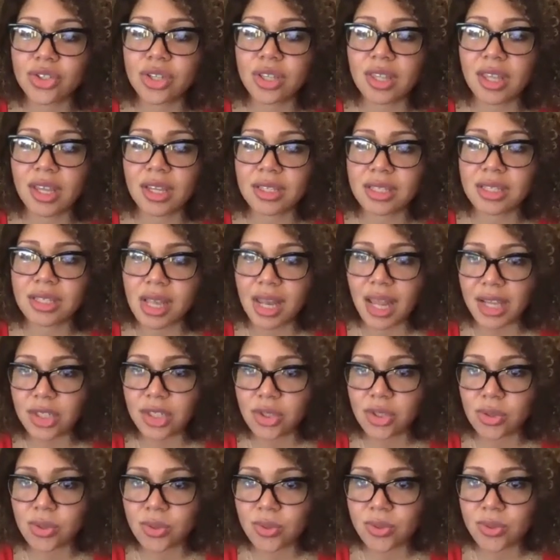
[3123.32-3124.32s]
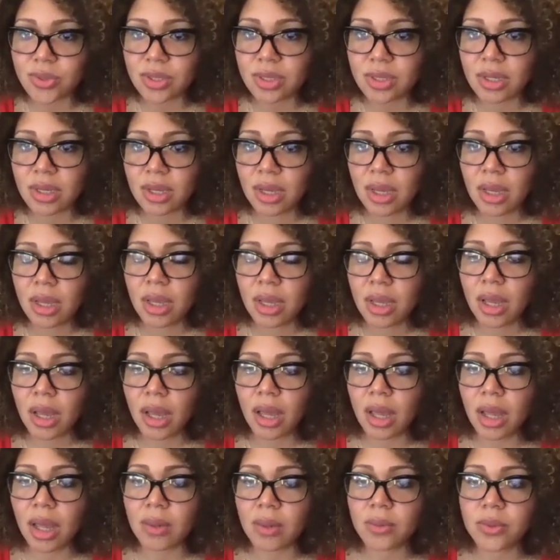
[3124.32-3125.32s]
to the intellectuals,
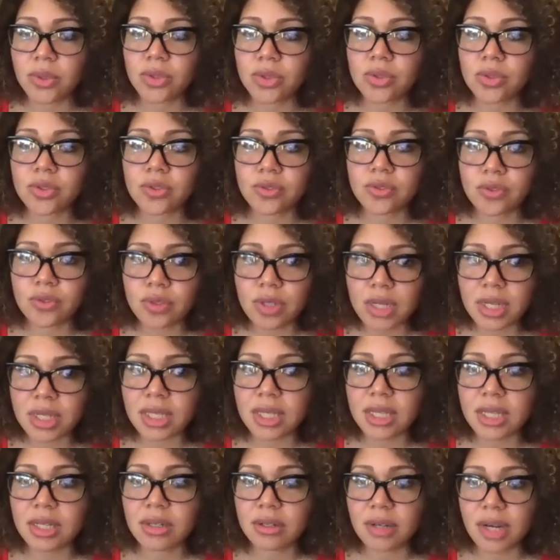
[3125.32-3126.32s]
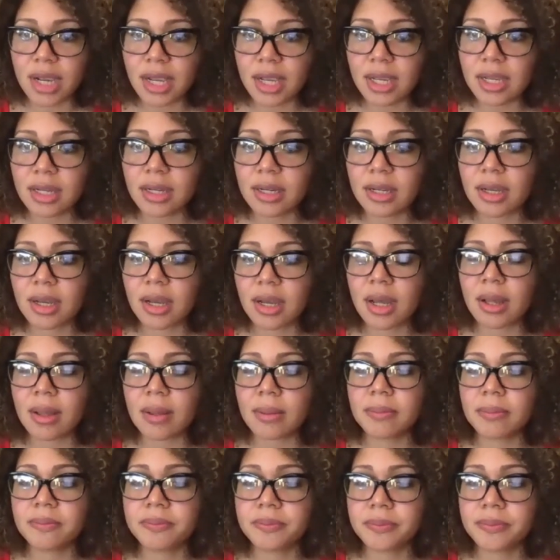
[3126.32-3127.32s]
uh, which was really great
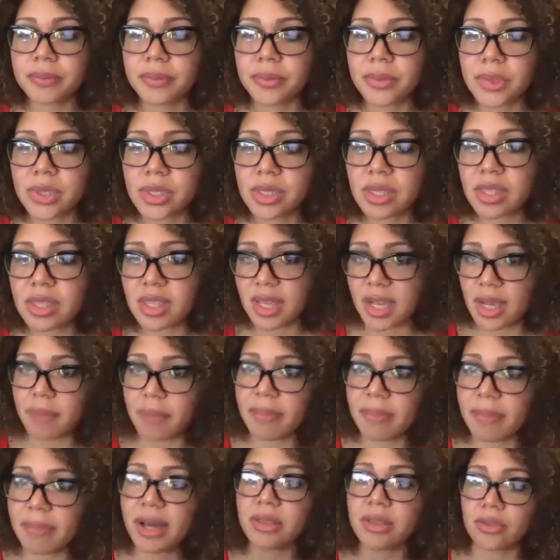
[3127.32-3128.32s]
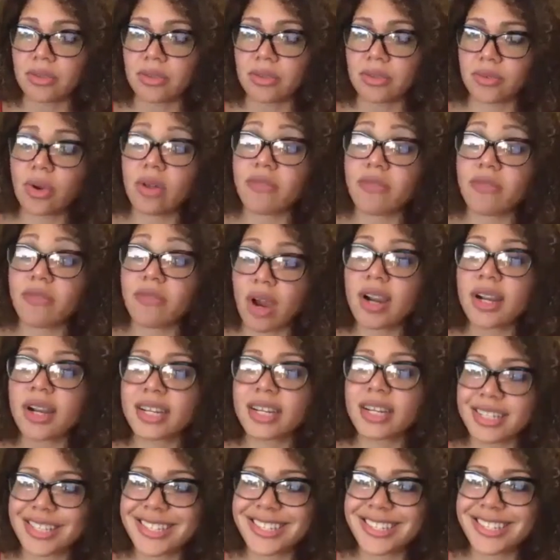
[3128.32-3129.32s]
uh, to think about the role of the
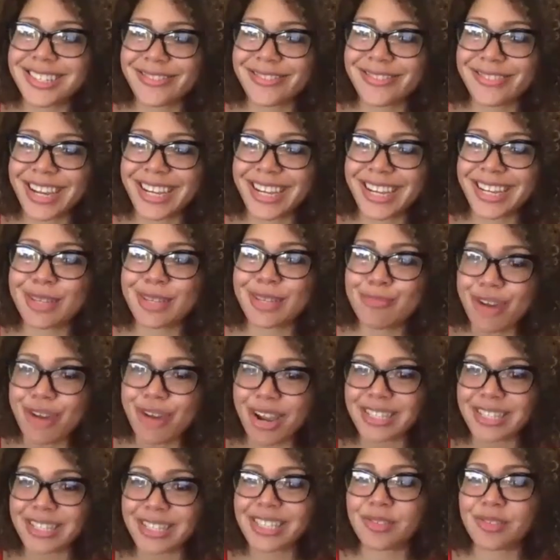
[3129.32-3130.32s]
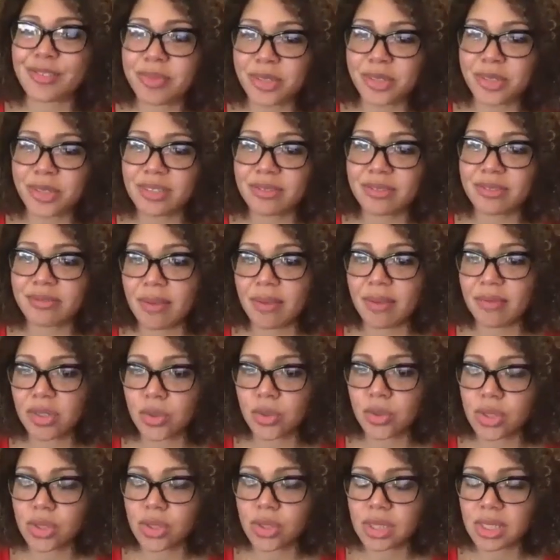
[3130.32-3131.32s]
artist, right, in the process of building
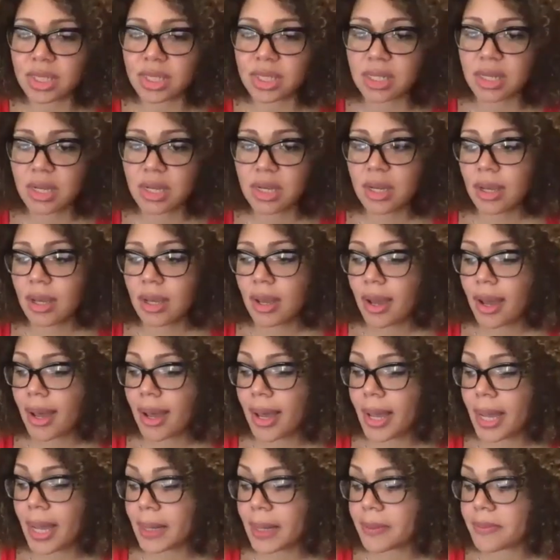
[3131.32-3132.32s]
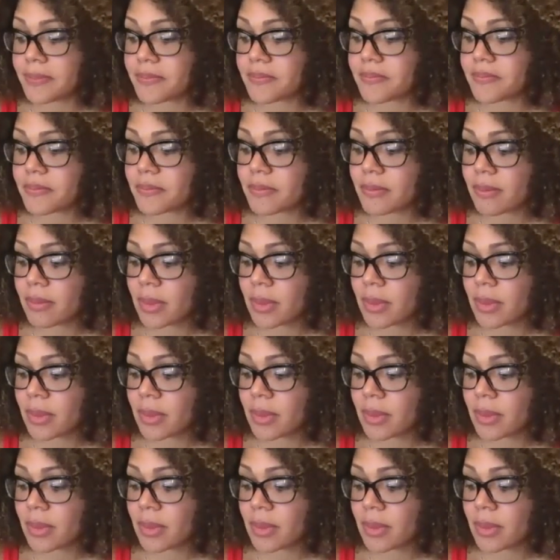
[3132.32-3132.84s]
revolution. Um,